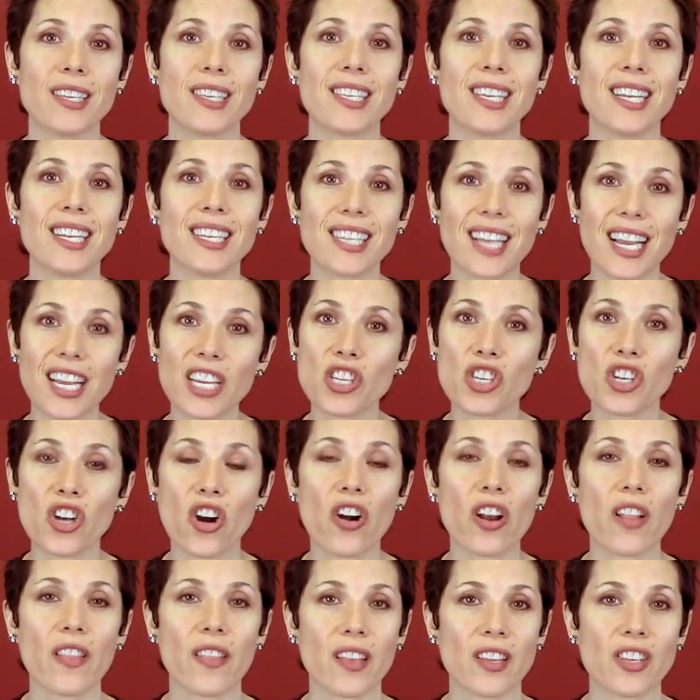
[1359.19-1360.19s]
since I
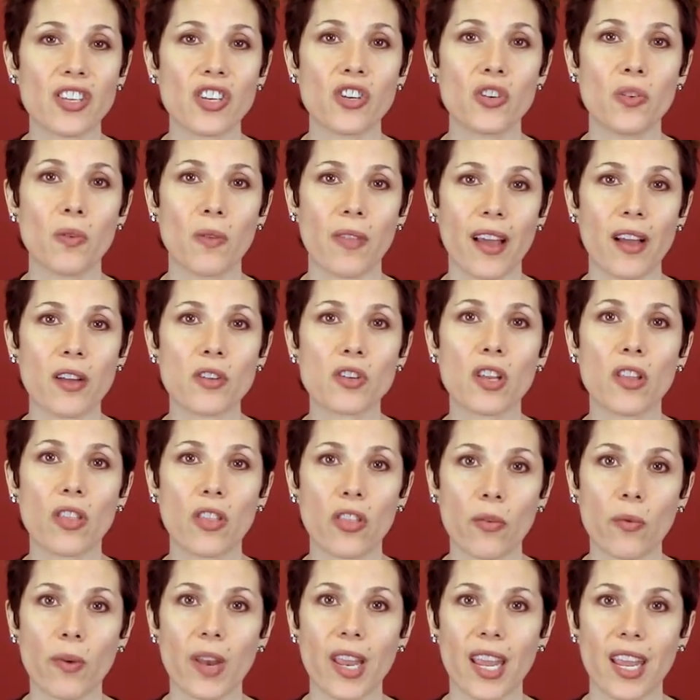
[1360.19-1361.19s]
started this in
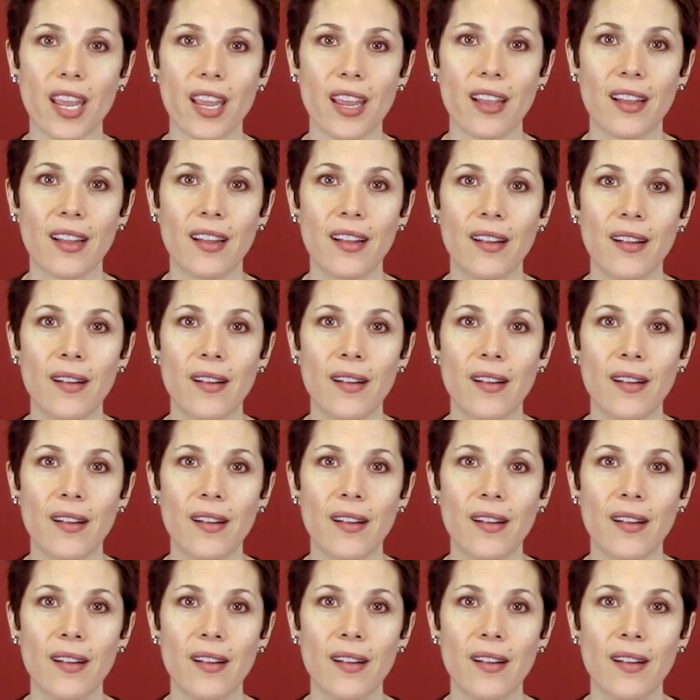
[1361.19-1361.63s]
2003,